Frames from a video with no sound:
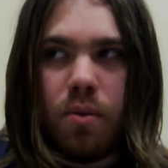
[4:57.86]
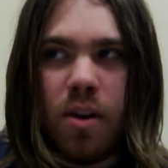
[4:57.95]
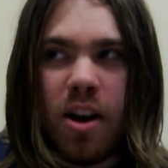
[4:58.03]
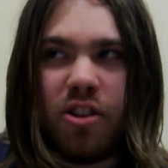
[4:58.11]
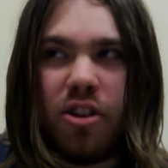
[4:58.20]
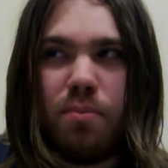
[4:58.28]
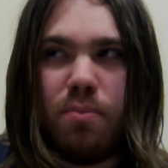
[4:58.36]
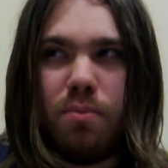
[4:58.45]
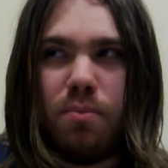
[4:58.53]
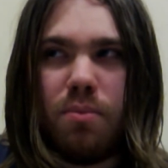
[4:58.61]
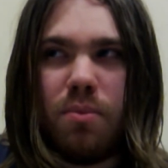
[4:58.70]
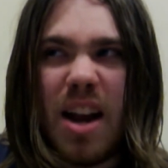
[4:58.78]
Actually,
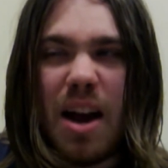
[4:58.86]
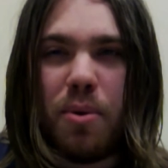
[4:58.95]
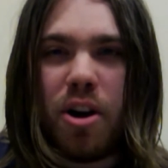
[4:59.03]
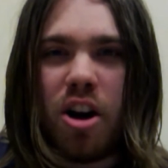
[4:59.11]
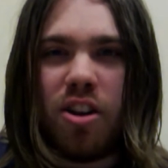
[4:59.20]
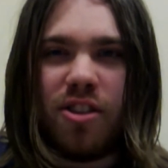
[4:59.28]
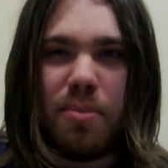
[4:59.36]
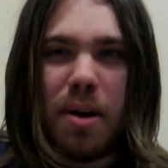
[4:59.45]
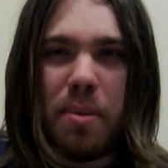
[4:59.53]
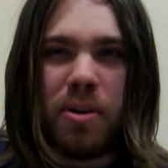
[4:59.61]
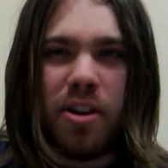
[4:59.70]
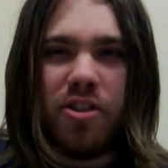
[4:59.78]
now regardless, I'm
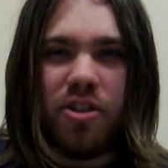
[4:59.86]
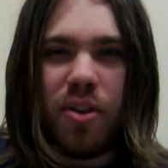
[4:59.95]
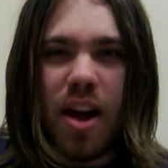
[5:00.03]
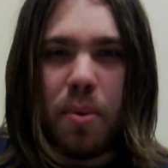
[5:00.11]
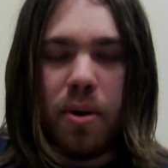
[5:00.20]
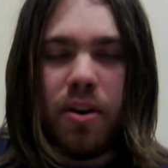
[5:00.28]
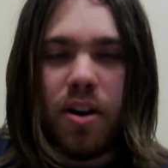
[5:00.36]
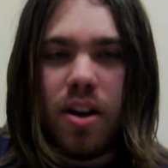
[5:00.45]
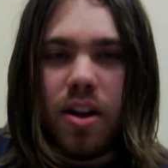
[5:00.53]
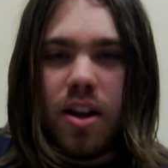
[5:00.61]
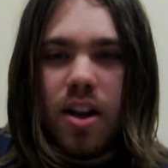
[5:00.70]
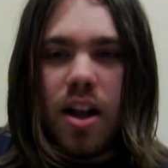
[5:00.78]
probably going to show that one.
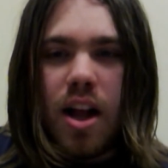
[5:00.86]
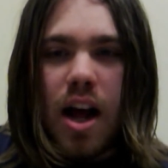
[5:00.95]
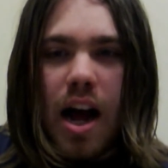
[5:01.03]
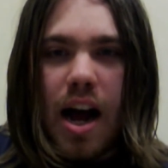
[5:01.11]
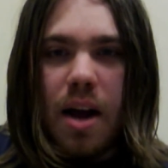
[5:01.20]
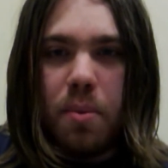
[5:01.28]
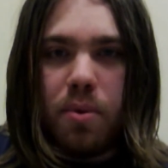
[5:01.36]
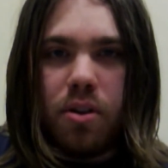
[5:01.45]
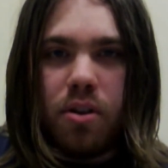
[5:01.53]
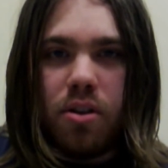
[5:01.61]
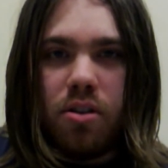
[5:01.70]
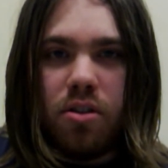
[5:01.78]
I
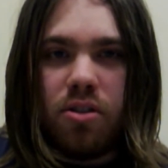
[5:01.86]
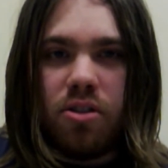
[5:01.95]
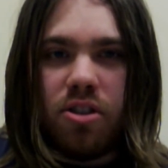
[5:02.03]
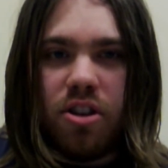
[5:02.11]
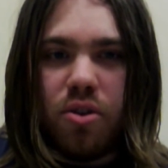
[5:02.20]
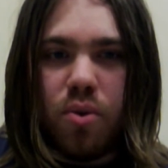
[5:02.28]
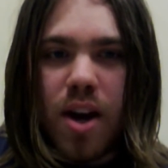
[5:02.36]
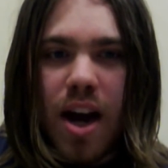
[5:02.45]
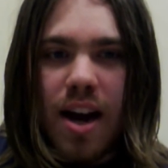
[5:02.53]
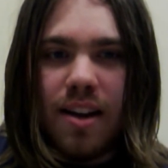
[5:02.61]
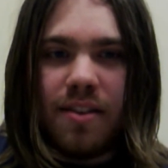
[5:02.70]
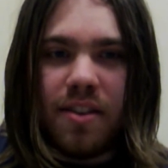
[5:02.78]
will see you
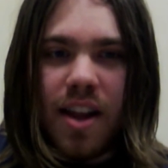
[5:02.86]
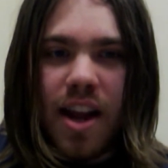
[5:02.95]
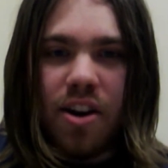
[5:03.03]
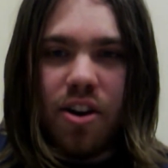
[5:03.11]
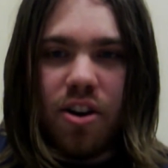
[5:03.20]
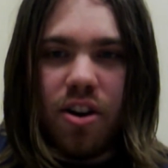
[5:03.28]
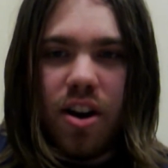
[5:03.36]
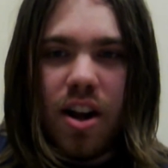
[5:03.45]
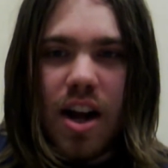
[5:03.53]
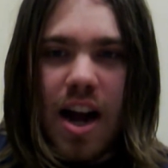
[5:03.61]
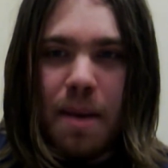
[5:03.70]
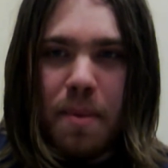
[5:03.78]
guys later.
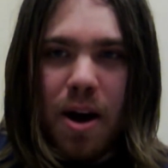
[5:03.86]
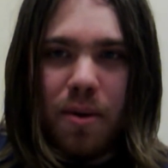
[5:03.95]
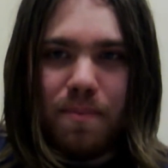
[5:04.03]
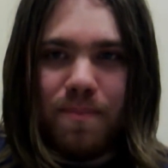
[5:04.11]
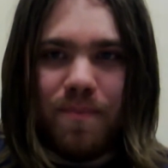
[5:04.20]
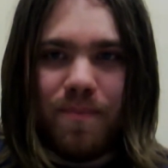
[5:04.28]
I'm out.